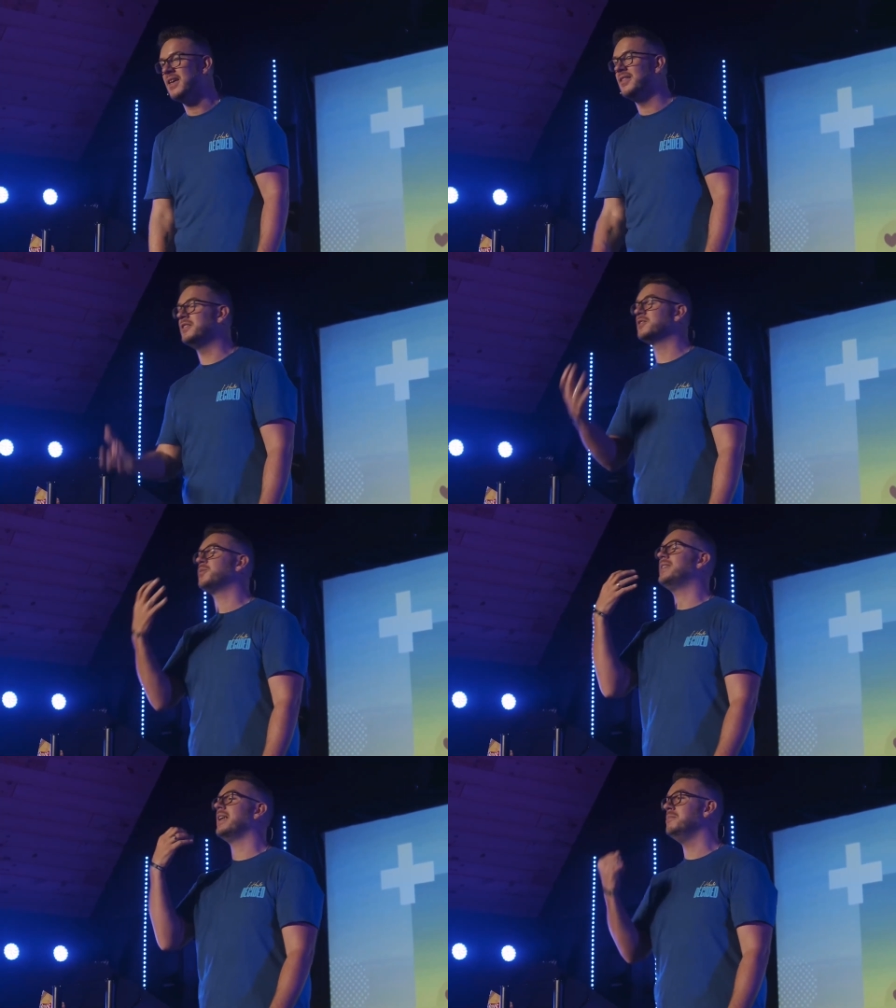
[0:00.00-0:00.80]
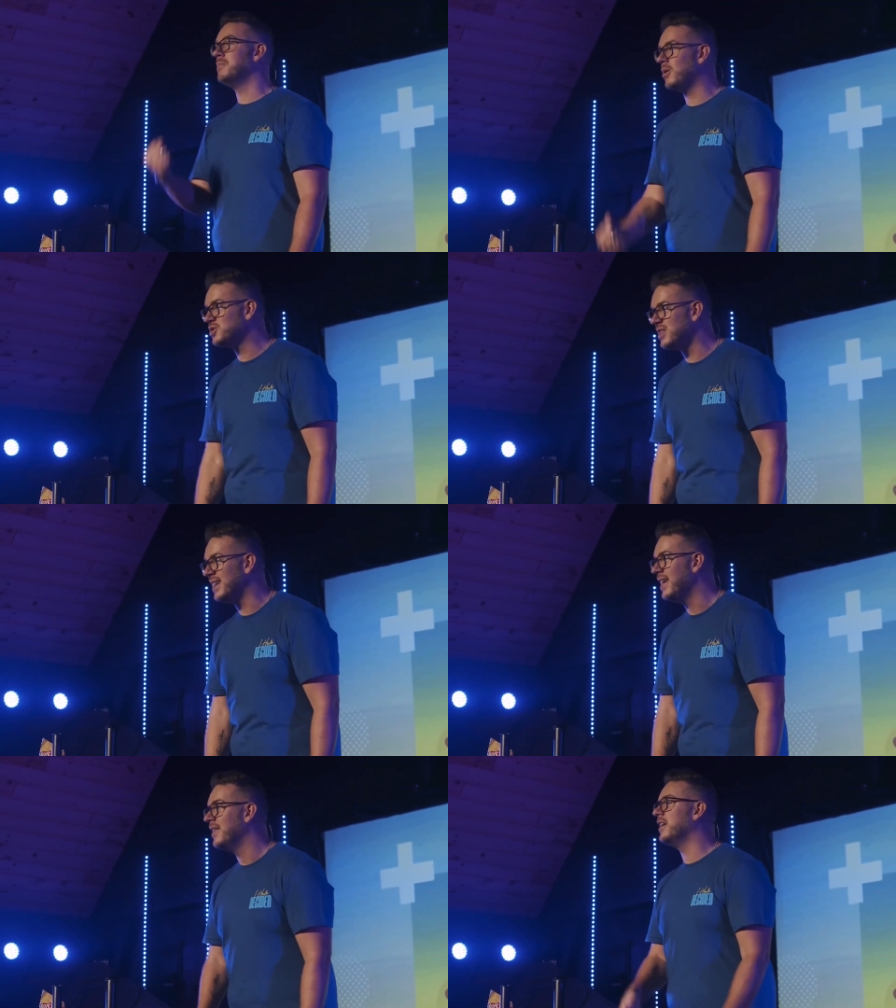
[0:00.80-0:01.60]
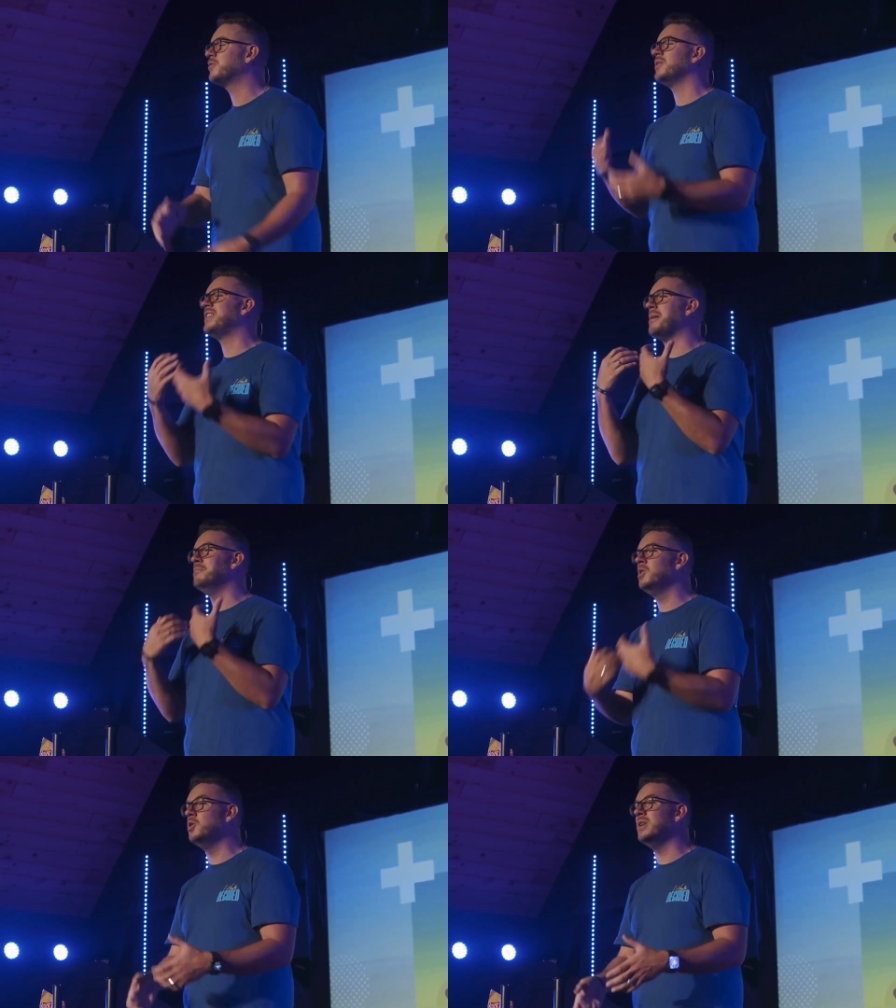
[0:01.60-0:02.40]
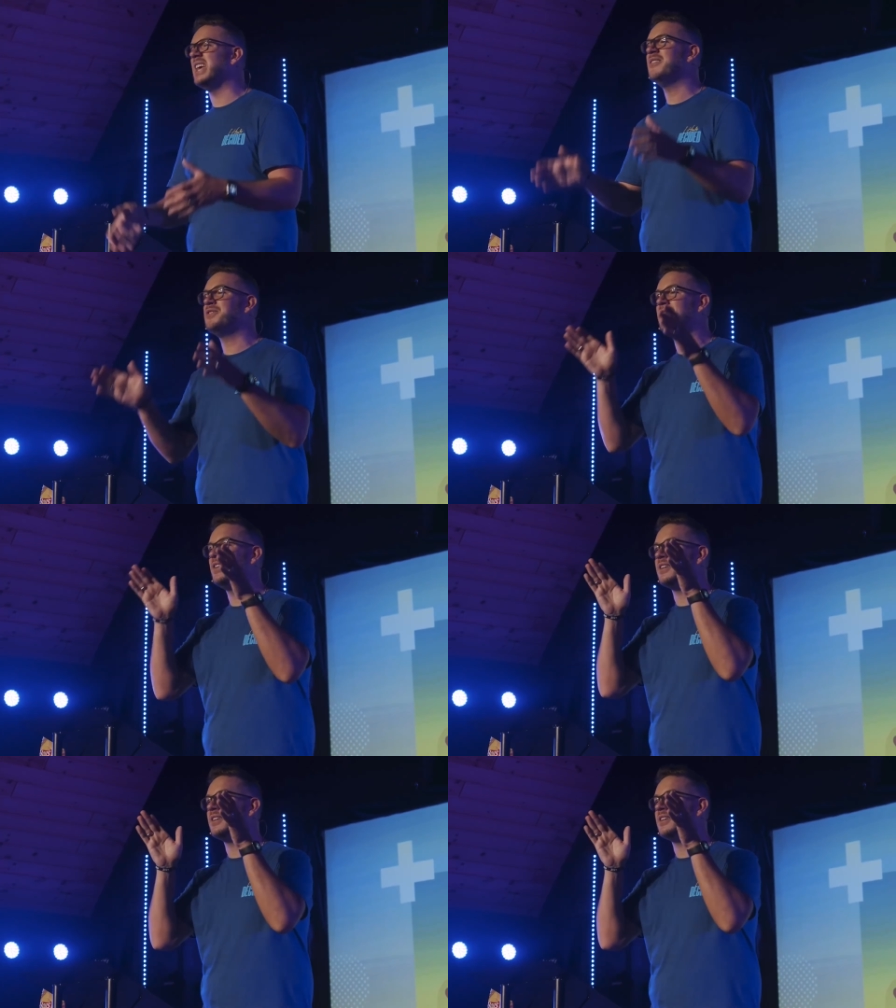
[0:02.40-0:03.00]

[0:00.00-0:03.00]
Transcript: They just want that emotion. They just want that mood, even if it is